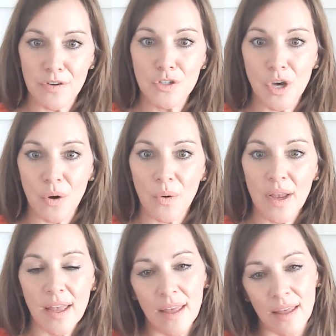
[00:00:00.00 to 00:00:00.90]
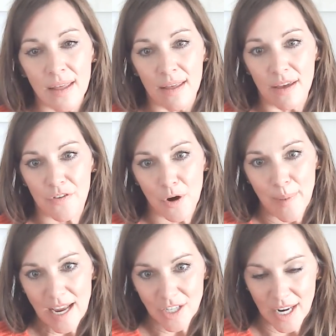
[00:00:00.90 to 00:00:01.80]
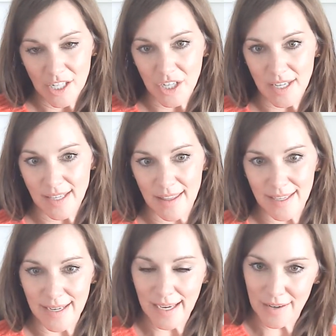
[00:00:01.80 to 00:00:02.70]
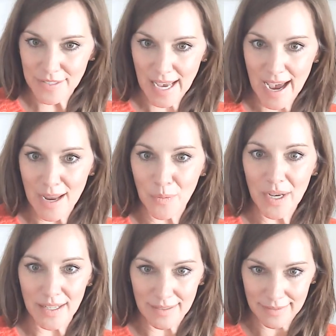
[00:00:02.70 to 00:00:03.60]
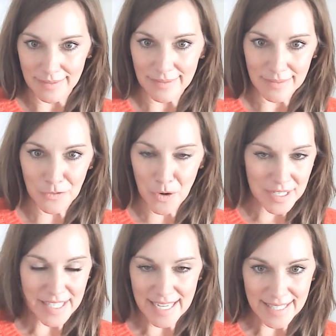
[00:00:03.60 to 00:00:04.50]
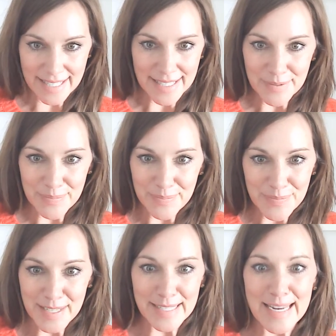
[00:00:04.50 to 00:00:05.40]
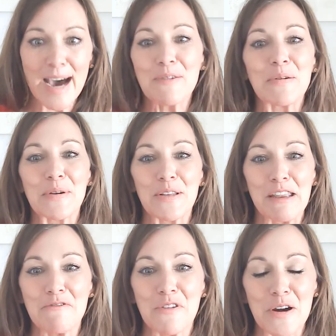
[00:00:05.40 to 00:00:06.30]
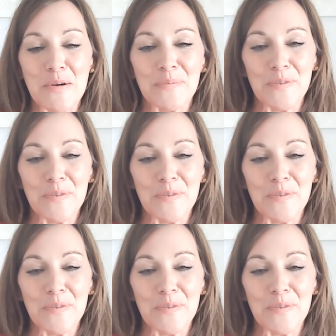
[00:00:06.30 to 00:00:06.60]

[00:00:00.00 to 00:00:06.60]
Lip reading: So if your imagination is on the negative side, well, of course, that's not what we're looking for.